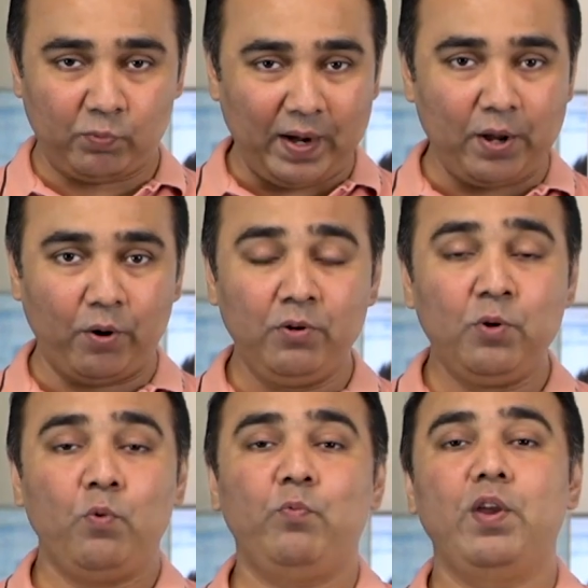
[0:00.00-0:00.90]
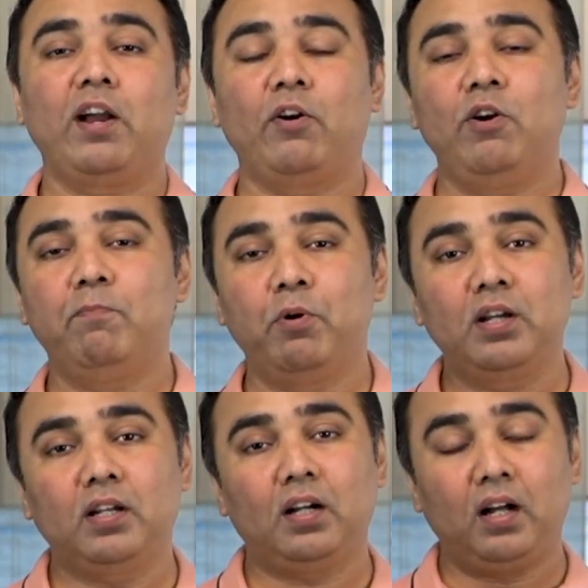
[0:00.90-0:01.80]
video, we are going to
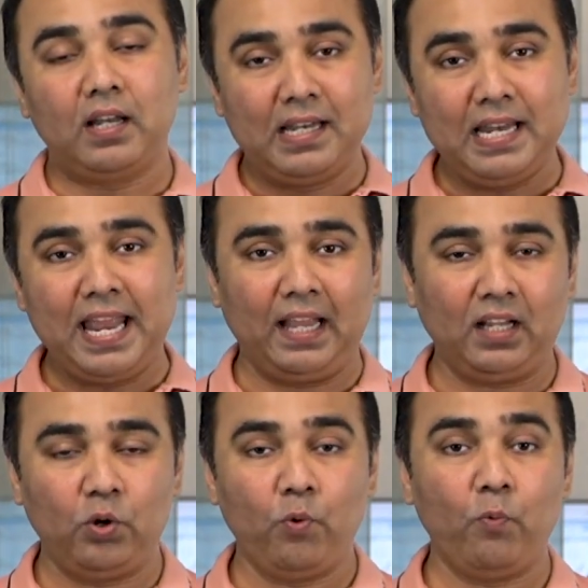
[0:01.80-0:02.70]
put a link